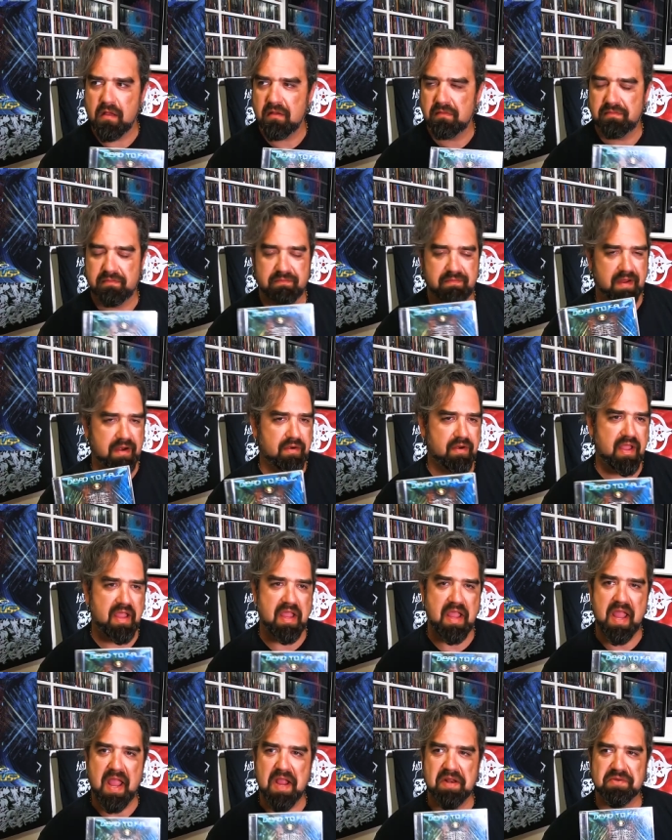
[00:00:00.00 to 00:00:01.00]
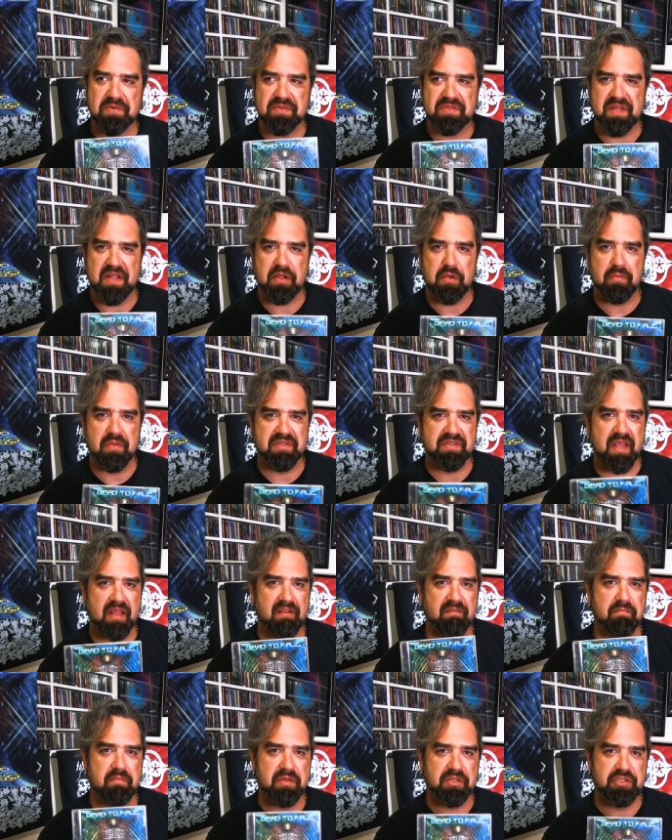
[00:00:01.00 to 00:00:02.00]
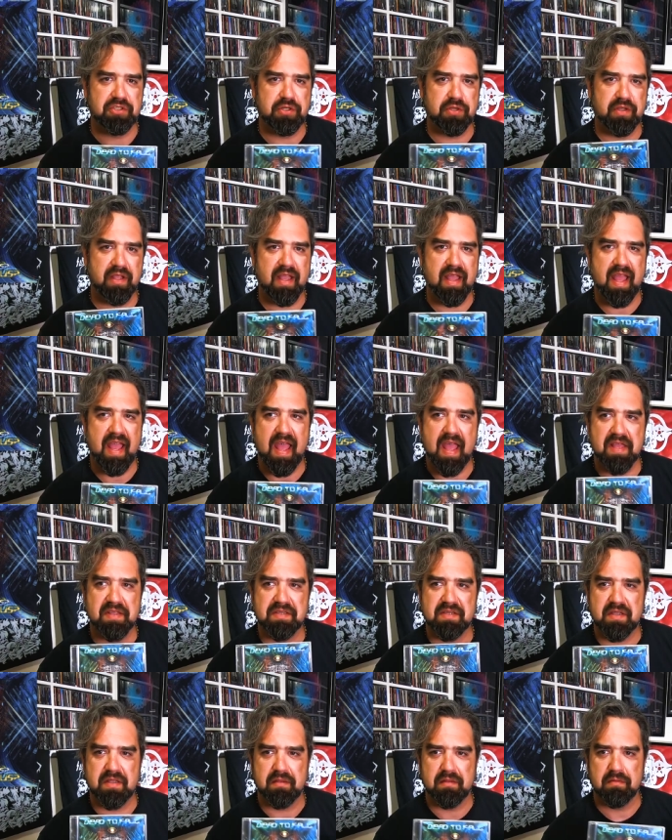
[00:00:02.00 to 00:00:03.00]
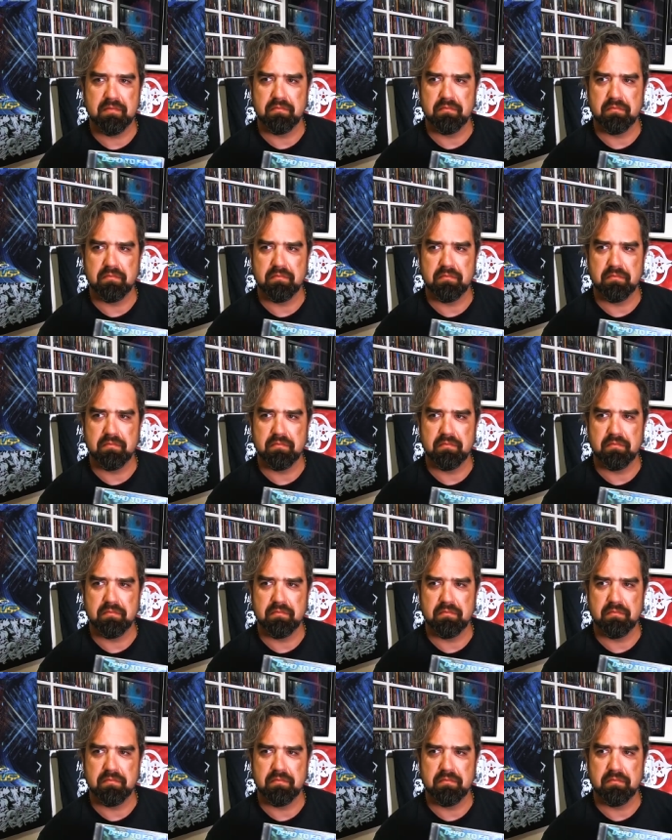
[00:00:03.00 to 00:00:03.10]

very interesting, almost kind of Meshuggah-esque